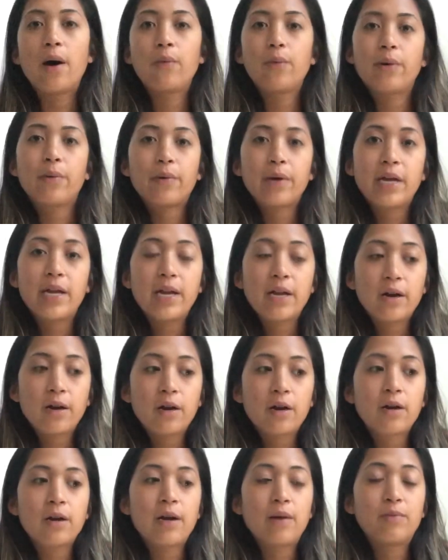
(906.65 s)
We were
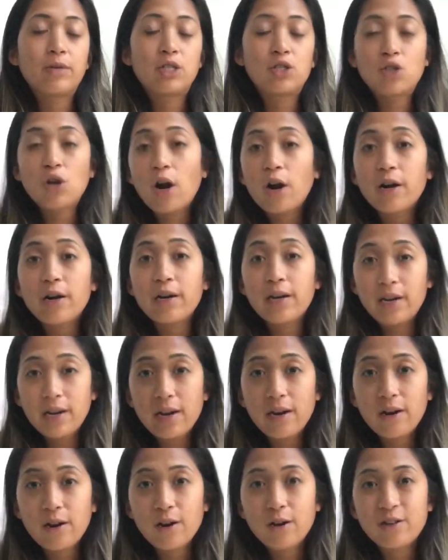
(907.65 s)
here and we started
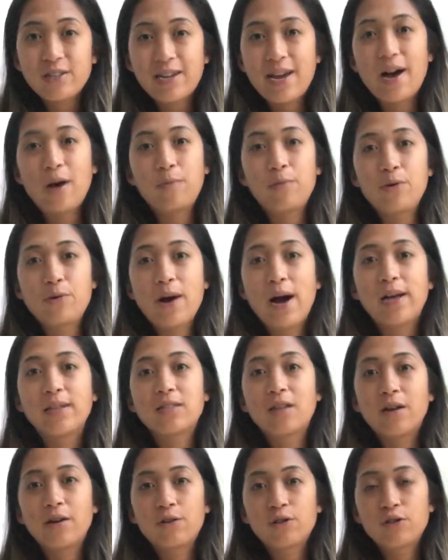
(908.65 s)
here to help you
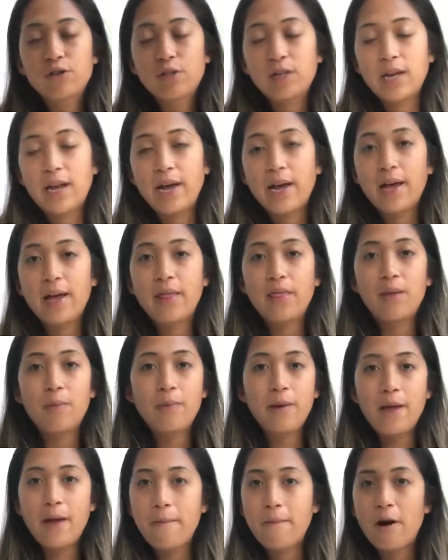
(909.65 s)
guys understand the
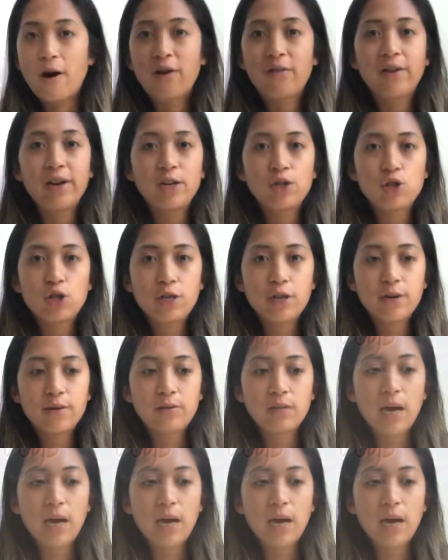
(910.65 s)
PMR ratio